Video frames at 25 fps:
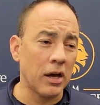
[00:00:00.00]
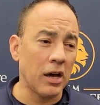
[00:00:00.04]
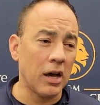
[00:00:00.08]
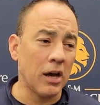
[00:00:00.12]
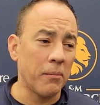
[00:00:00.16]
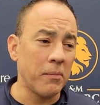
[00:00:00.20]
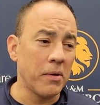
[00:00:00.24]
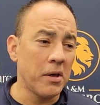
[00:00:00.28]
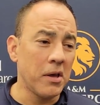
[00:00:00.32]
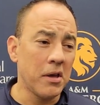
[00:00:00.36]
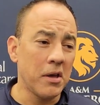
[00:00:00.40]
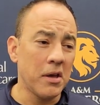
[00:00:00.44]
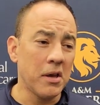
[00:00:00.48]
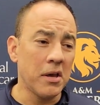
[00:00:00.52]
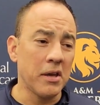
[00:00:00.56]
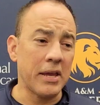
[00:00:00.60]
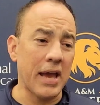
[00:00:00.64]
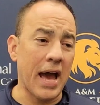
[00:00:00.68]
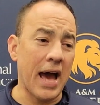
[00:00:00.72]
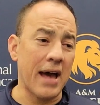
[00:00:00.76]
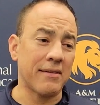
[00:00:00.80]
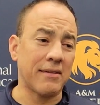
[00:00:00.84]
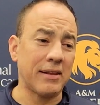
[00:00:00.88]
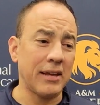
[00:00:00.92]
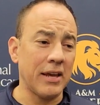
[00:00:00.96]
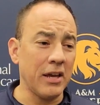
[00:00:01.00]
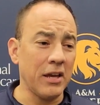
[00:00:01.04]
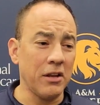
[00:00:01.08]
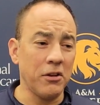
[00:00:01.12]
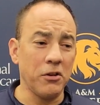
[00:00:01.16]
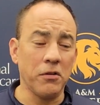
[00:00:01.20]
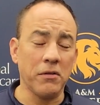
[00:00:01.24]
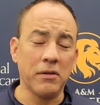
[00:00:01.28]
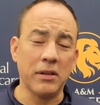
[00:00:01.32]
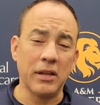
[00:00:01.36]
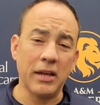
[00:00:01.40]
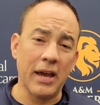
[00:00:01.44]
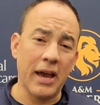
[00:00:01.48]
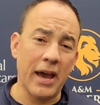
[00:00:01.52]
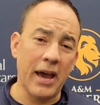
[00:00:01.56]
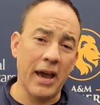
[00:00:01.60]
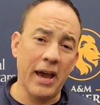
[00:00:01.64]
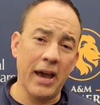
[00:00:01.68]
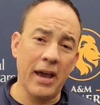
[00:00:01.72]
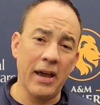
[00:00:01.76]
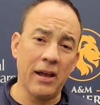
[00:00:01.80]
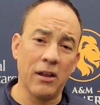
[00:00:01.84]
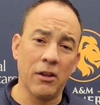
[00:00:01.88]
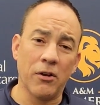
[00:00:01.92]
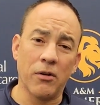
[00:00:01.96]
Um, yeah, seeing
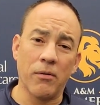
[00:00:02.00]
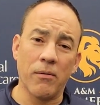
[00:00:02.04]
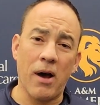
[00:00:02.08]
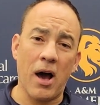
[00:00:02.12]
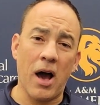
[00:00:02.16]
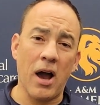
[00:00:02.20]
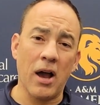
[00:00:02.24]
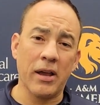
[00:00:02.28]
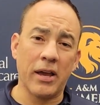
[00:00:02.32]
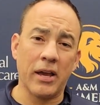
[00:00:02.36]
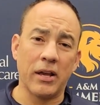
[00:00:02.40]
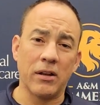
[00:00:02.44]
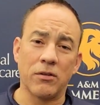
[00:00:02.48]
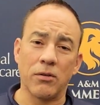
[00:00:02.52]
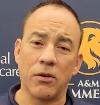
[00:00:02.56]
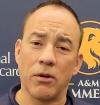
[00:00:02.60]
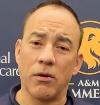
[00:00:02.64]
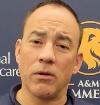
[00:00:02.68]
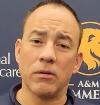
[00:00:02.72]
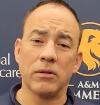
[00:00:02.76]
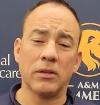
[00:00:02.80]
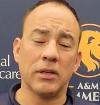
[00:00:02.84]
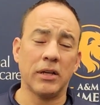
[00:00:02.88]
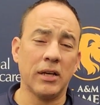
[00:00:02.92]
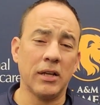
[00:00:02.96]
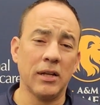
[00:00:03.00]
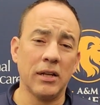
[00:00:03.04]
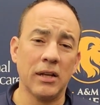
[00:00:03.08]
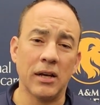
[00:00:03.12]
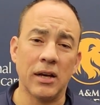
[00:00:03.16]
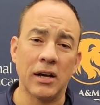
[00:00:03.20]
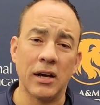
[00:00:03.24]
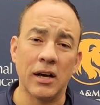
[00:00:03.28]
UCA, Little Rock, and Tarleton.